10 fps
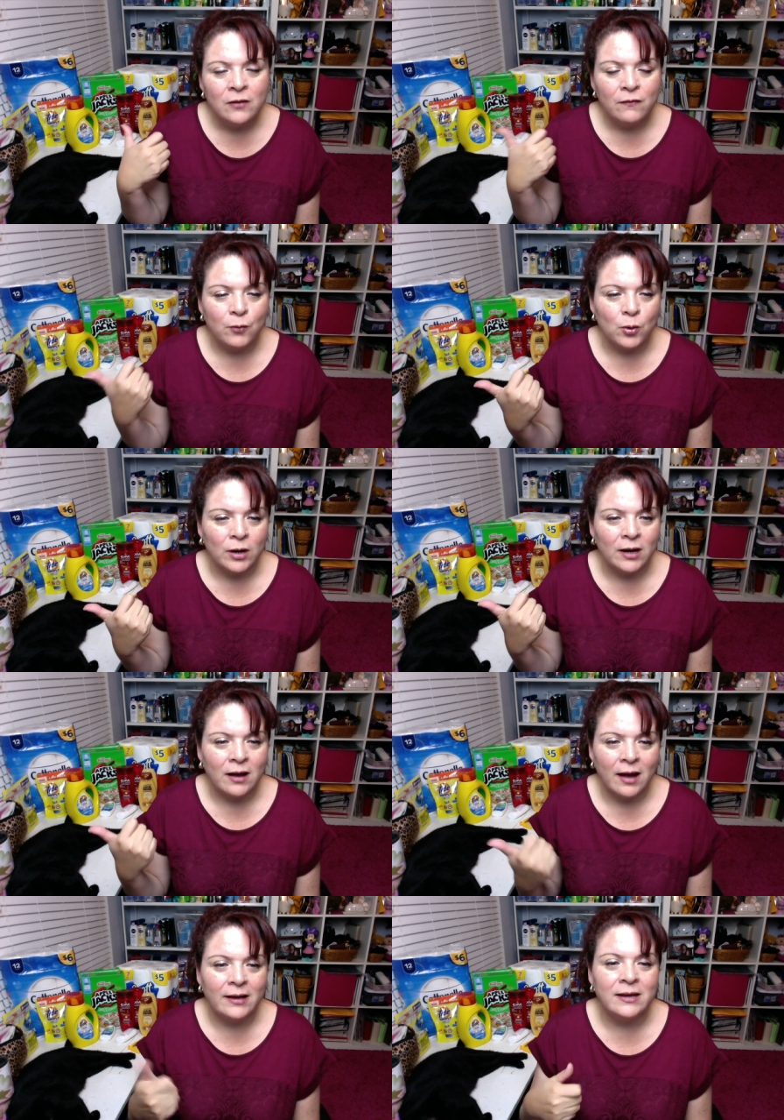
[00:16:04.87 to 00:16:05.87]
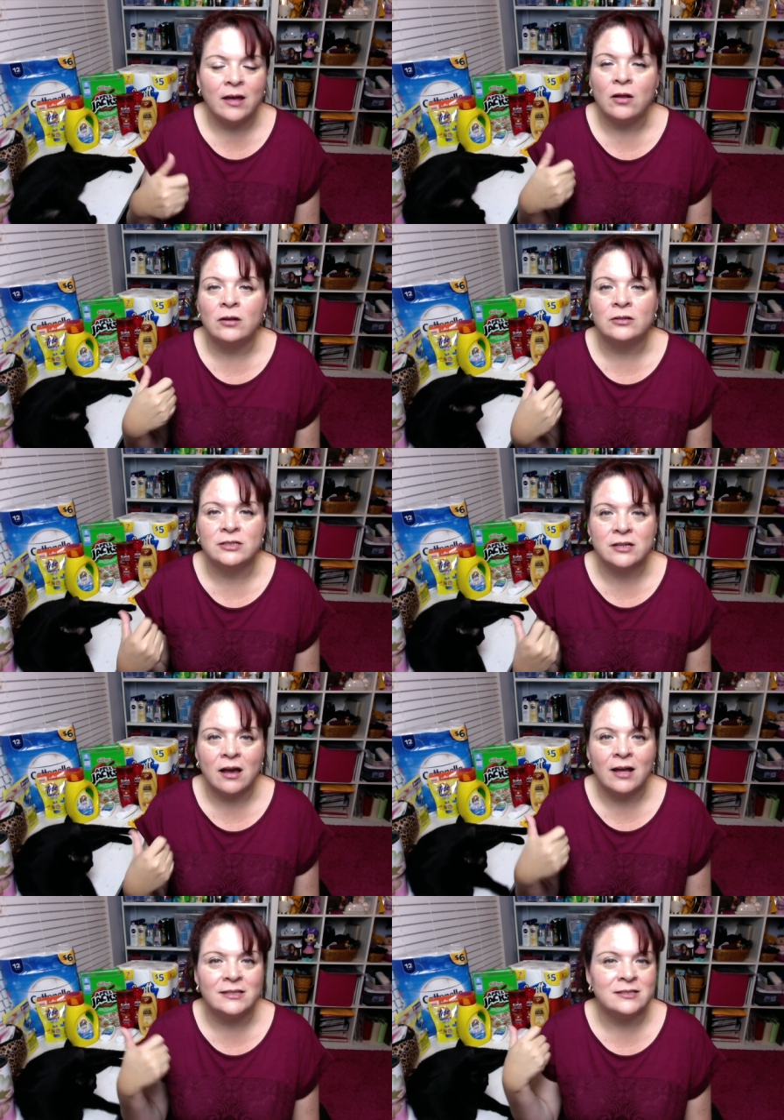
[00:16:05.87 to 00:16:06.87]
for Cottonelle or
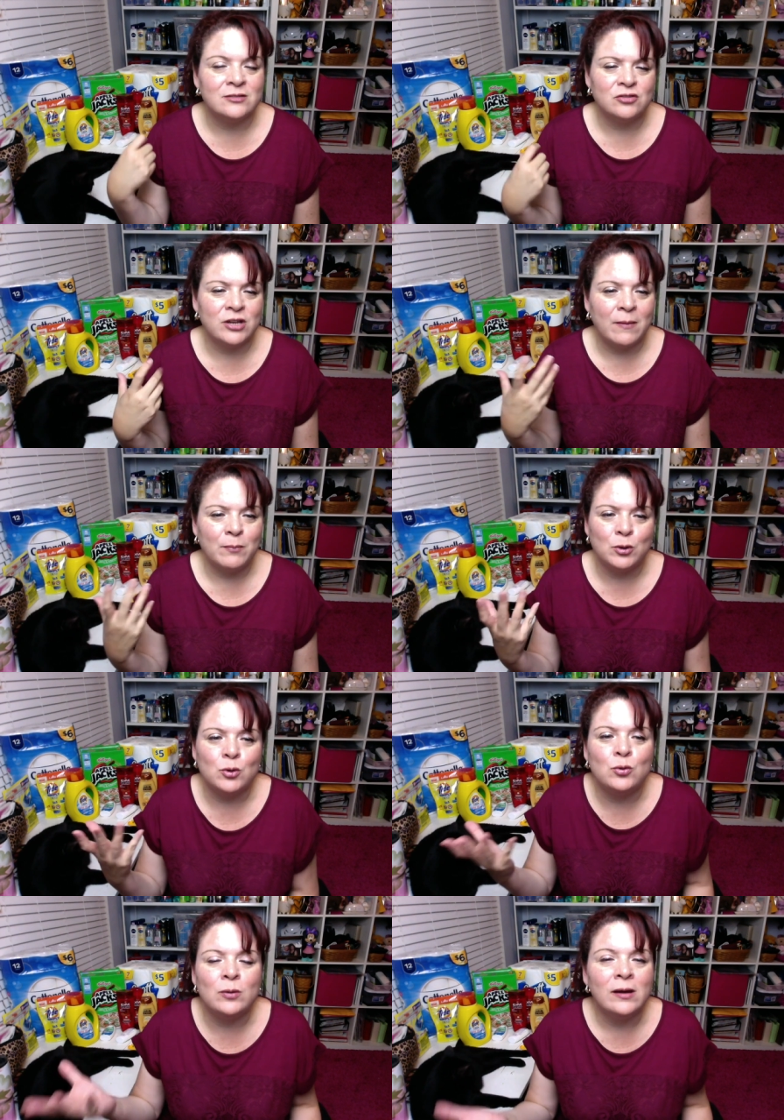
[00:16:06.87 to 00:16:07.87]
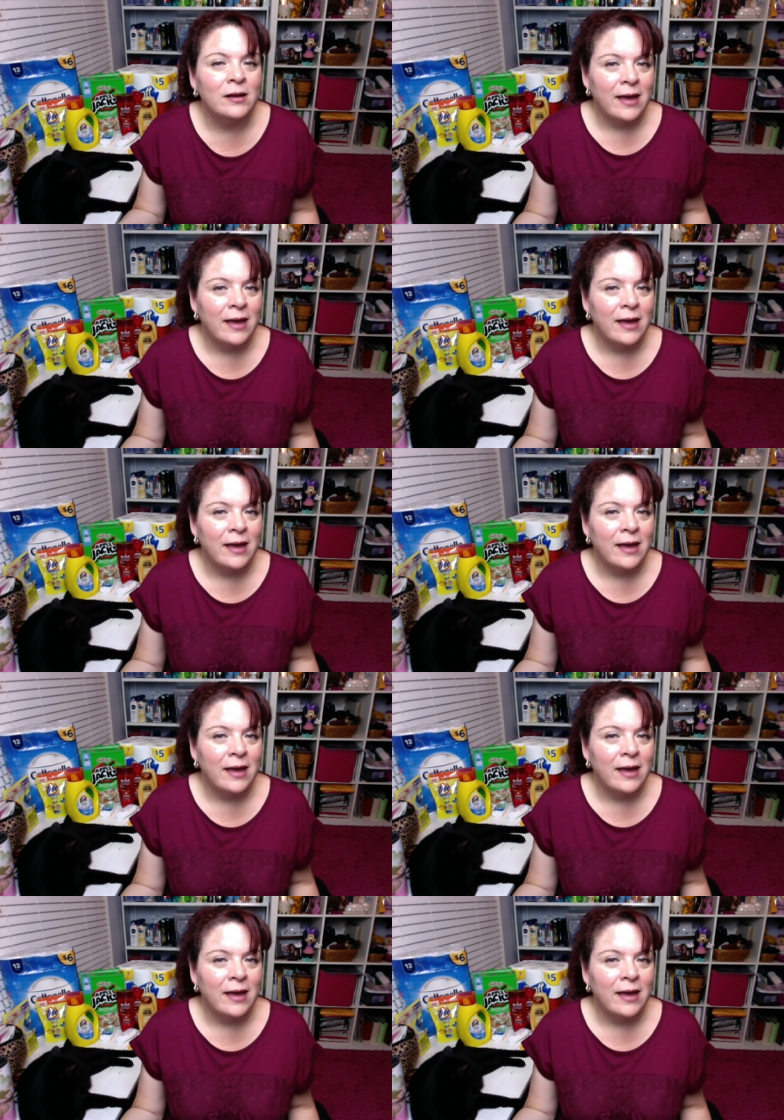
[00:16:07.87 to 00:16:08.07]
Scott's shampoo,